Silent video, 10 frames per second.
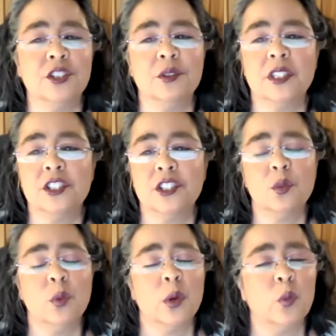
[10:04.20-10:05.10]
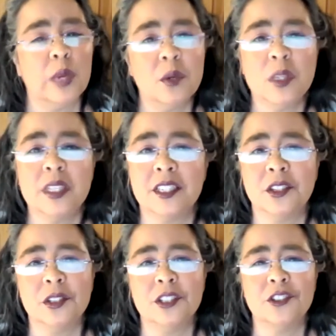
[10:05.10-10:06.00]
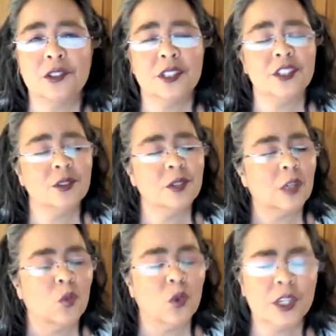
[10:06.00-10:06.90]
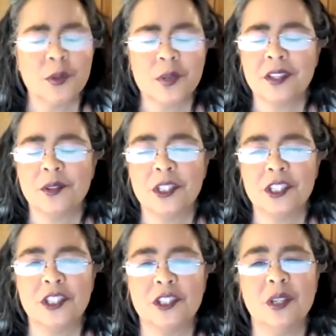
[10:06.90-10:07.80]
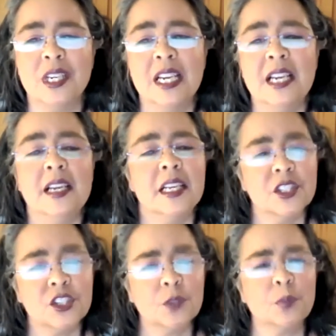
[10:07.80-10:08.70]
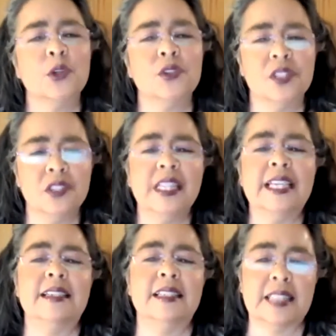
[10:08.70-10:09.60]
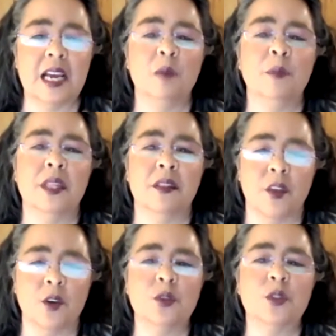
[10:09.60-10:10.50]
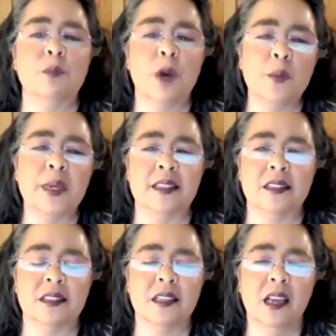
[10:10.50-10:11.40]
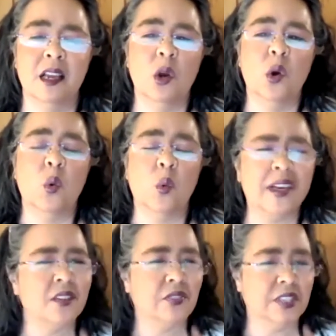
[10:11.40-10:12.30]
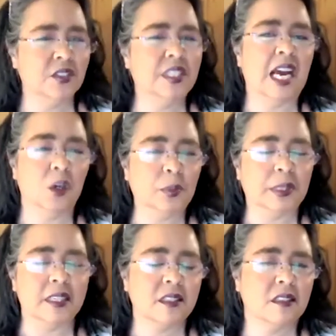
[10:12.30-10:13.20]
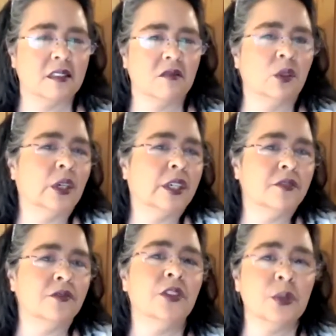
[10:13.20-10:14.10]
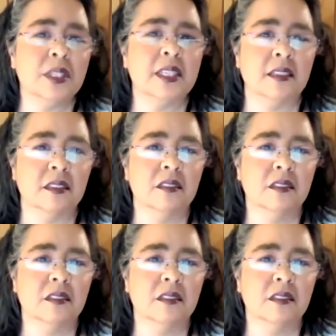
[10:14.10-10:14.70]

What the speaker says: you to do, what we will encourage you to do and work with you to do, is to personally examine those moments when it feels helpless or confusing.